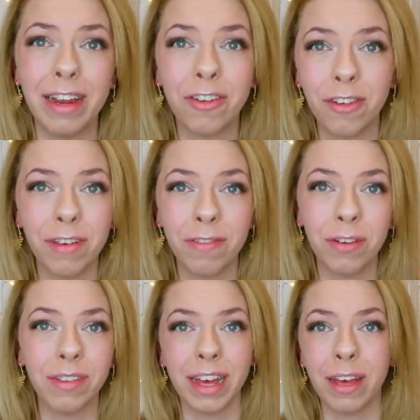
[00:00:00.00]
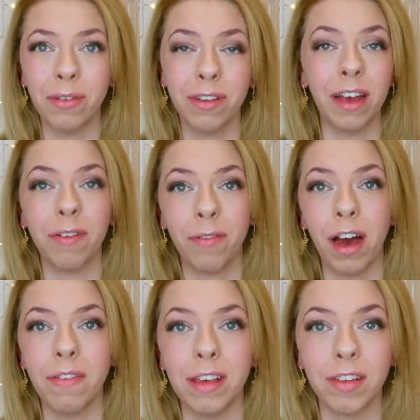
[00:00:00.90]
It literally feels like it was like
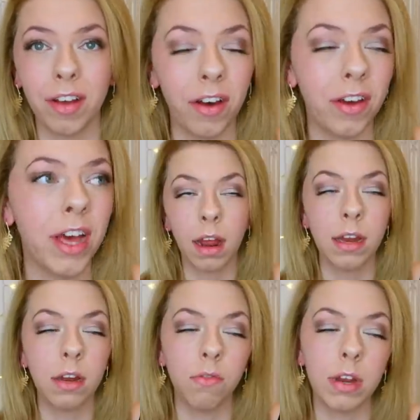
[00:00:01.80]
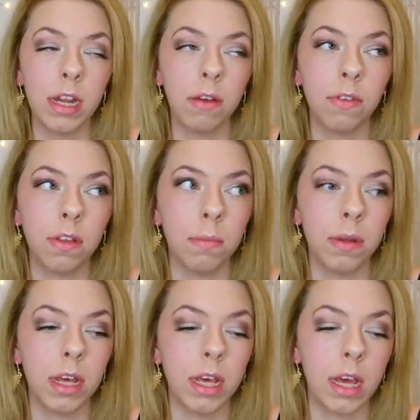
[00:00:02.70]
five years ago. I did a reading for
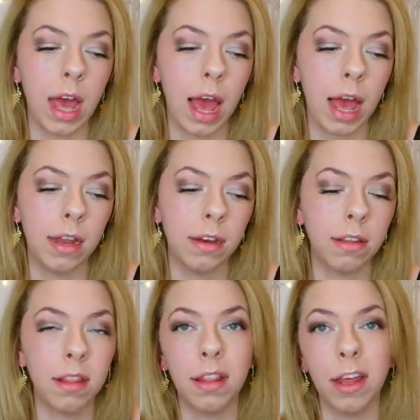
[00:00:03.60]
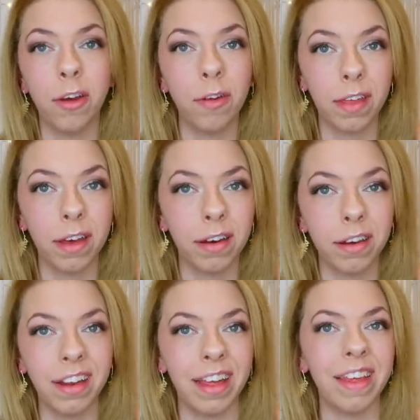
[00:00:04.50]
somebody and they know who they
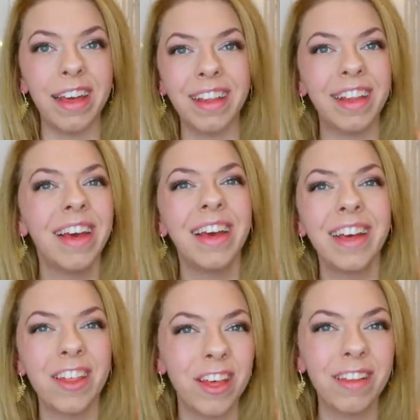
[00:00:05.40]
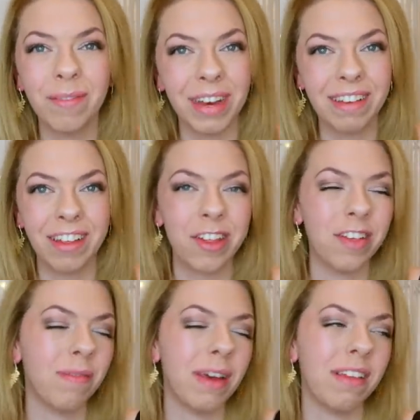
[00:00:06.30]
are. Like they, she's amazing.
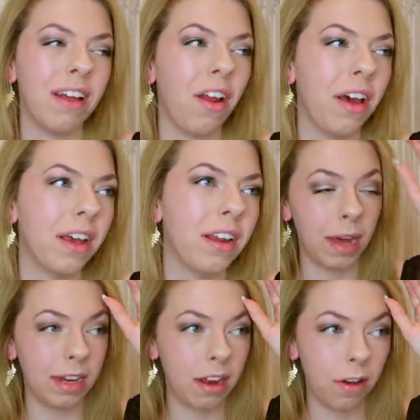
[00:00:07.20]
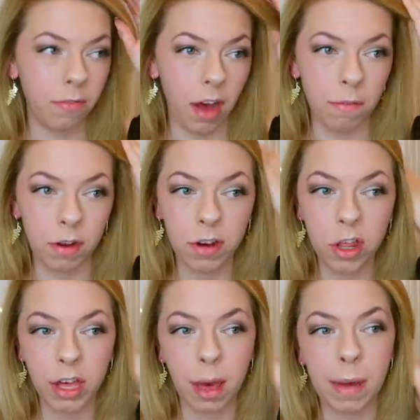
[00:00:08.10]
She's an amazing client. To me, I did her a five minute
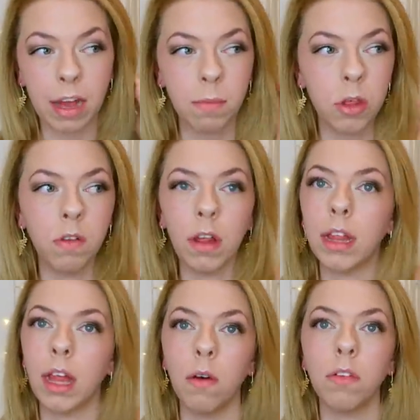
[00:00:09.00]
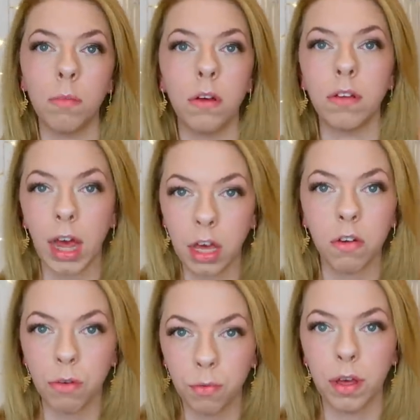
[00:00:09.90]
read. She came back to me. She was like, that was the most
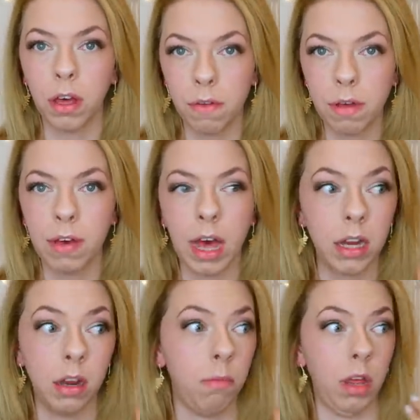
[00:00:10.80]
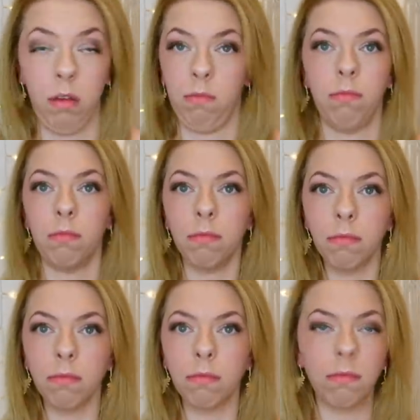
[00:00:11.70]
accurate thing I've ever had. And I'm like,
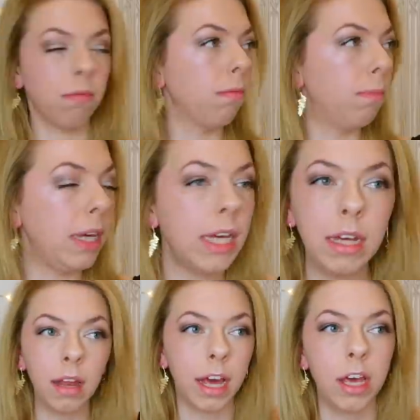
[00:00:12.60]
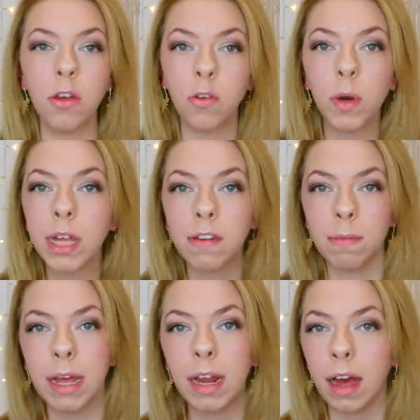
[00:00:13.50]
me? Like, are you talking
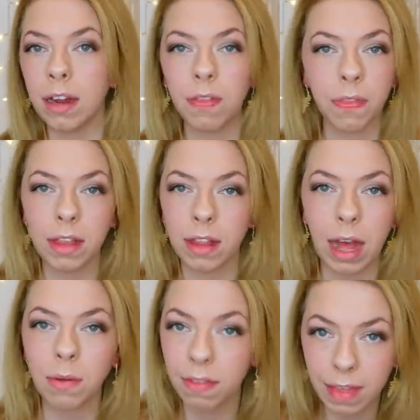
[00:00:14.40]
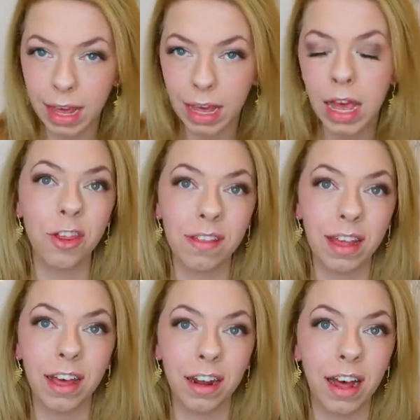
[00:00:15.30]
to me? Like, I didn't think that that was a thing. And she
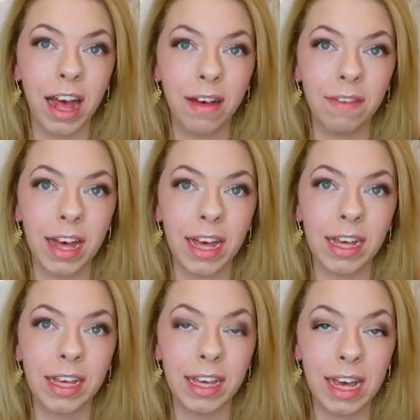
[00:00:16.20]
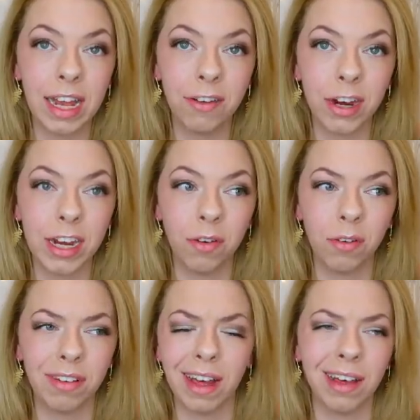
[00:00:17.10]
said, can I have a yearly reading? Or it
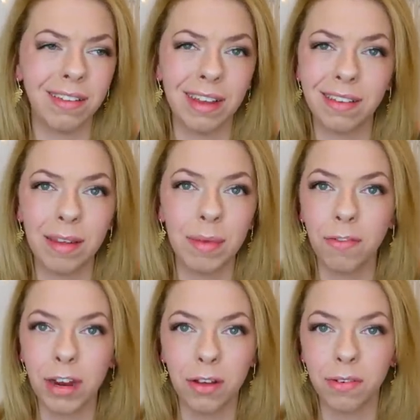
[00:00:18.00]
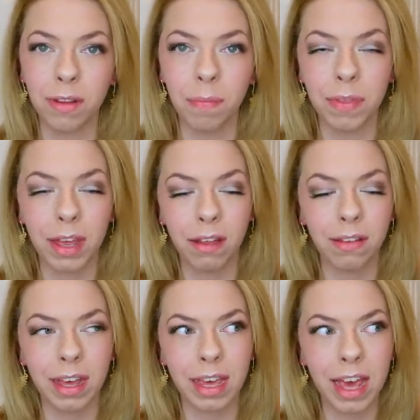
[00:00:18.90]
was like a sixty minute reading or something. And I
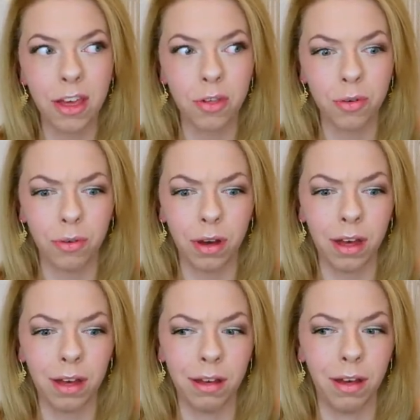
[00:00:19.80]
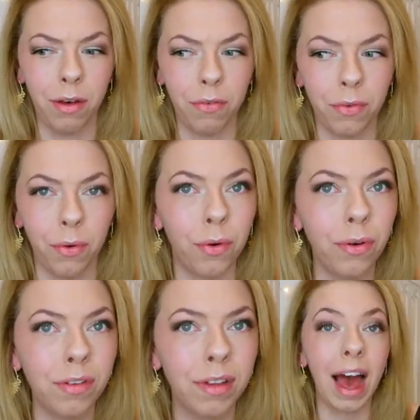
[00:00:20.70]
was like, yeah, sure, uh, of
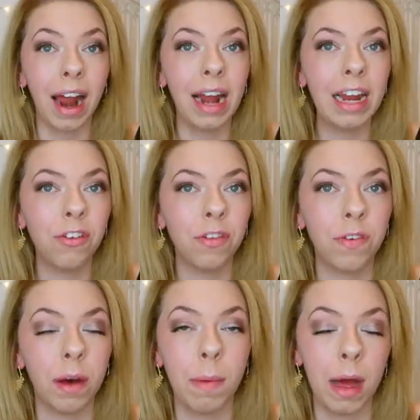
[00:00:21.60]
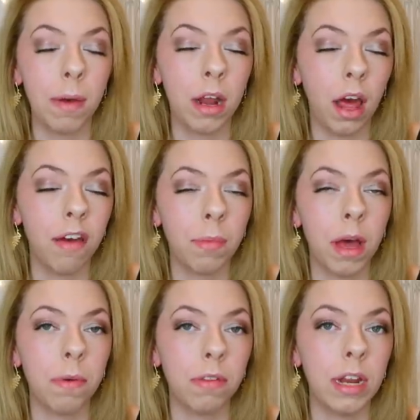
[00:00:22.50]
course. And I literally felt like my life
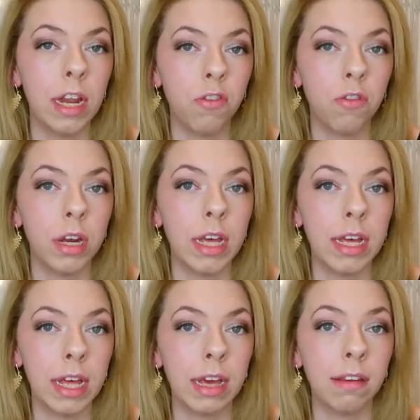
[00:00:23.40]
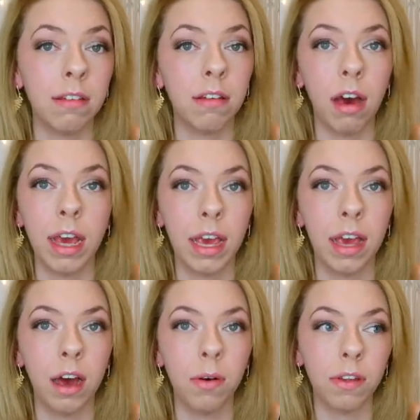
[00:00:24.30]
purpose literally kicked into high
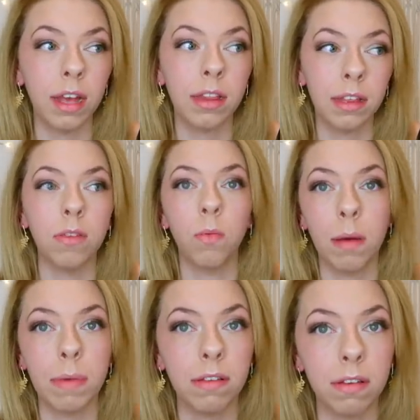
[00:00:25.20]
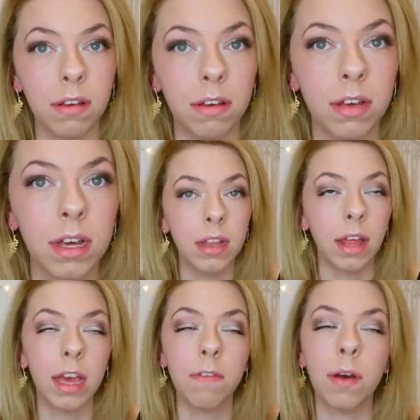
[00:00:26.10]
gear. I was like, this is what I meant to do.
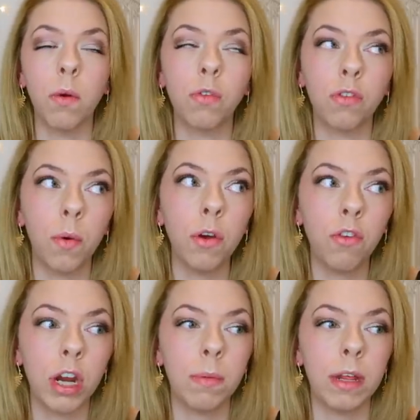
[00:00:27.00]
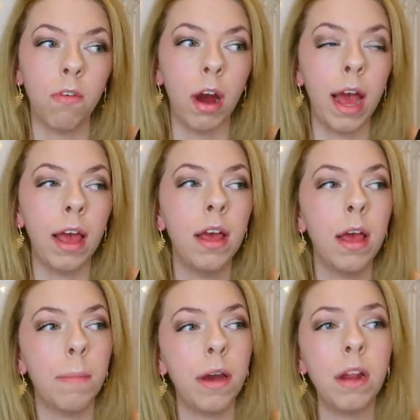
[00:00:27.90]
Like, it felt so incredibly right.
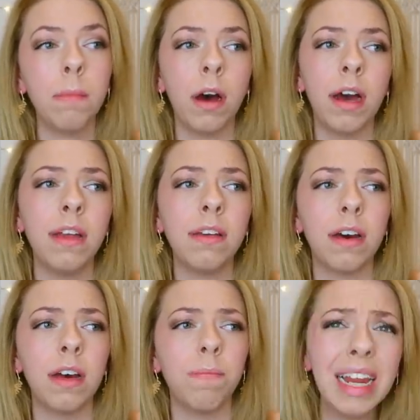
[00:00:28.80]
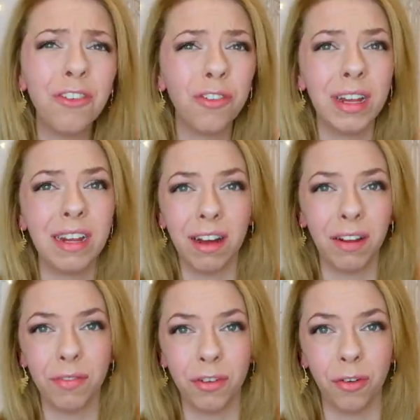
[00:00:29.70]
Bearing in mind, I'd literally
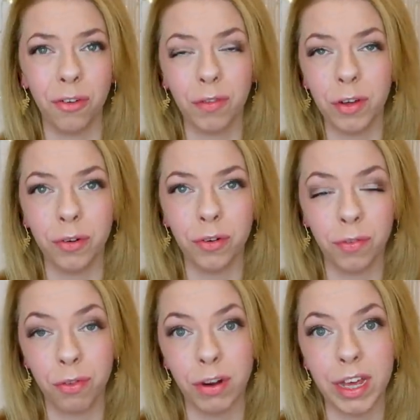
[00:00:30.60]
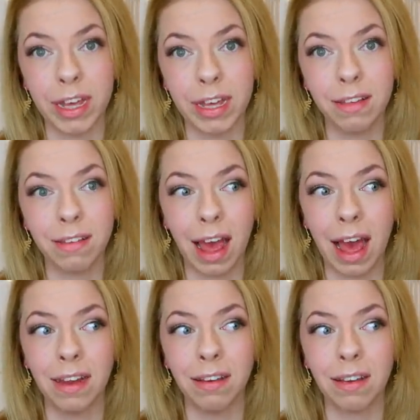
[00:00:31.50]
done a photography course for three years
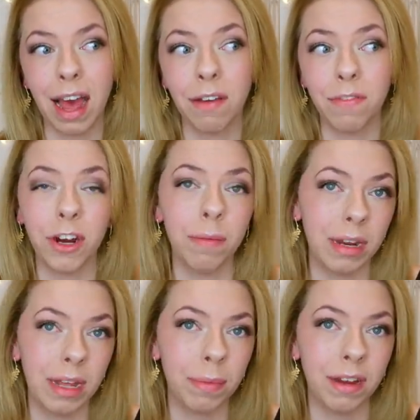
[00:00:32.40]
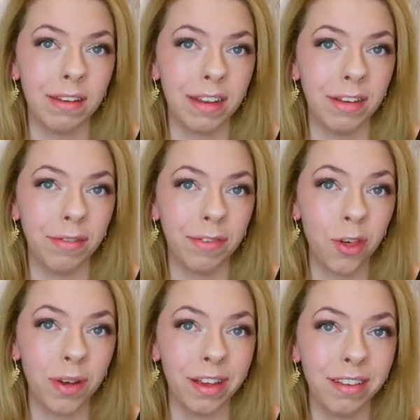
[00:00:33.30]
and had very manipulative
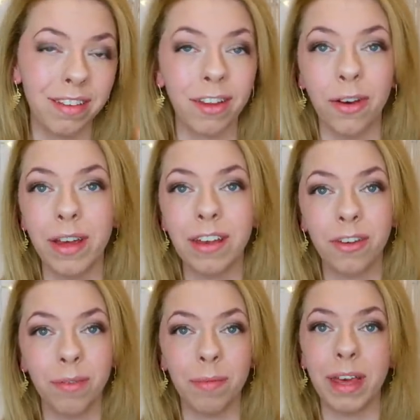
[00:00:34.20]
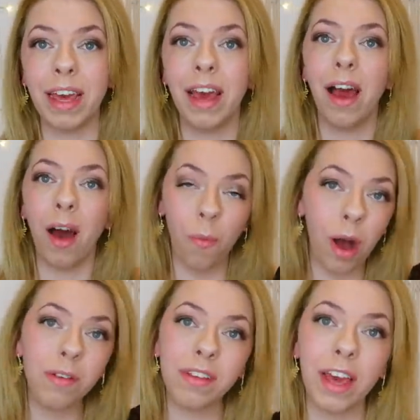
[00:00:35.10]
tutors. So it took me a
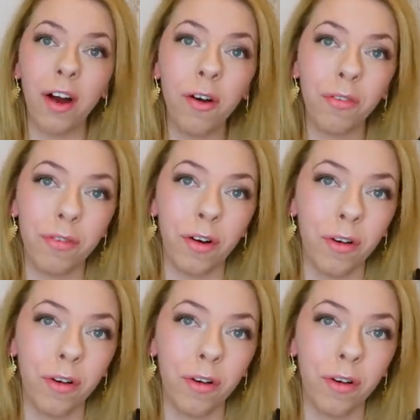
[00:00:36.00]
while to get off